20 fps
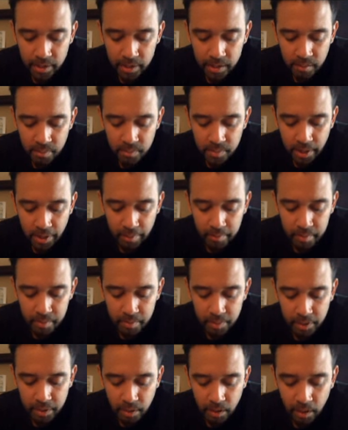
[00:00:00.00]
can
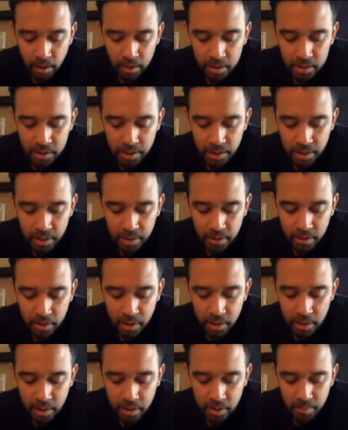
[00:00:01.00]
sometimes be locked
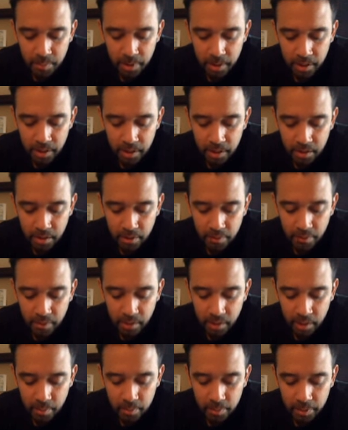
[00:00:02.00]
together depending on
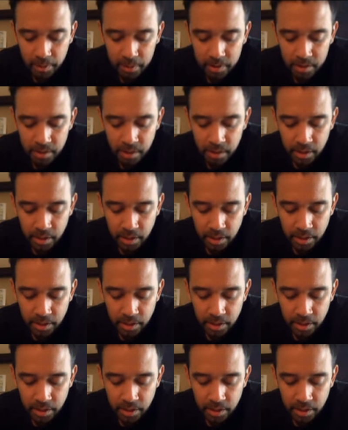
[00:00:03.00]
the couplings.